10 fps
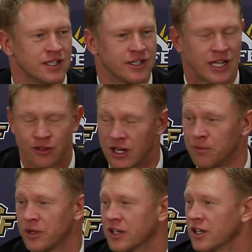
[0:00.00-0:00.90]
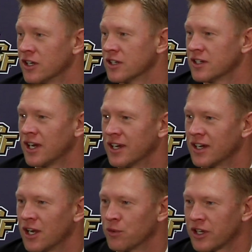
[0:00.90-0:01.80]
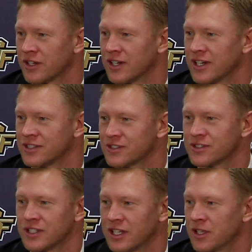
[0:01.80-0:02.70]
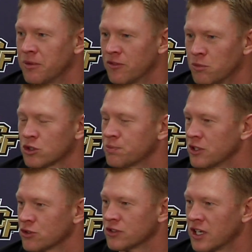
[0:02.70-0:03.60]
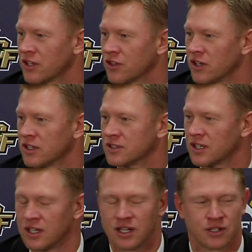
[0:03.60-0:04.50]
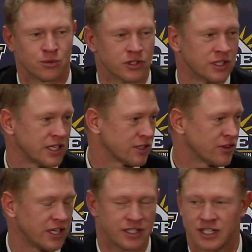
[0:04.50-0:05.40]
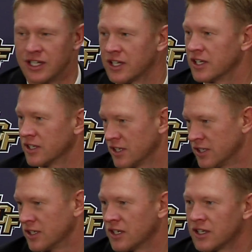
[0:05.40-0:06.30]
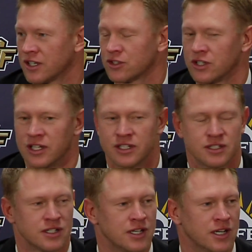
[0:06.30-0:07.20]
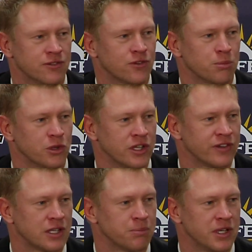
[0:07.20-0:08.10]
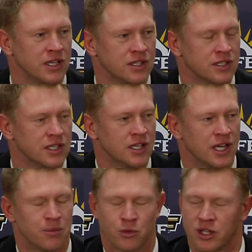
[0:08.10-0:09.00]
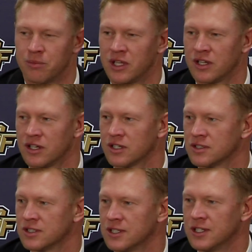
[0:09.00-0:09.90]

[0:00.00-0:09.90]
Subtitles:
now that I've been here, I recognize that it can be even more special than I thought. I'd really like to thank Danny and Dr. Hitt for believing in me and bringing me here.